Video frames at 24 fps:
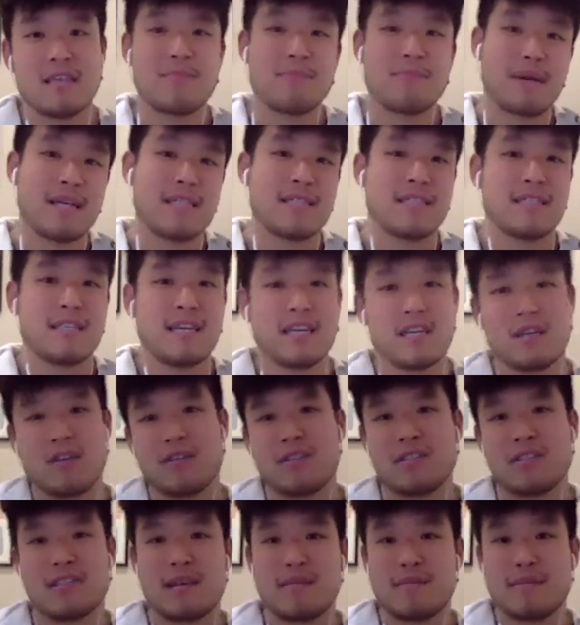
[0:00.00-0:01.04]
my set, your
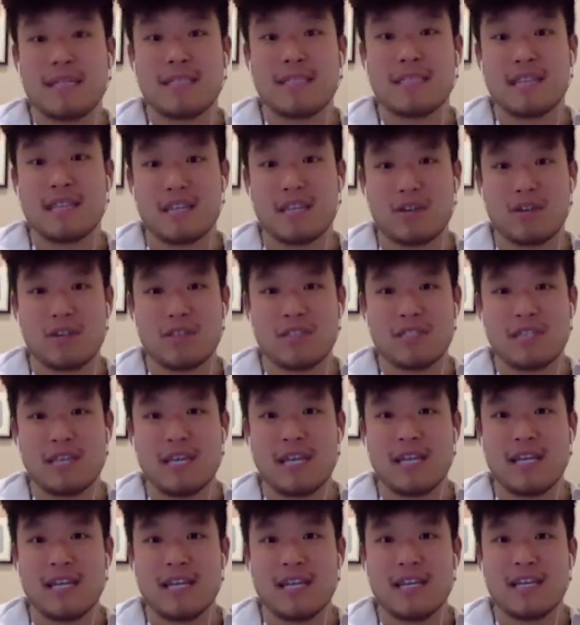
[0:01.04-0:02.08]
set, my set, your set.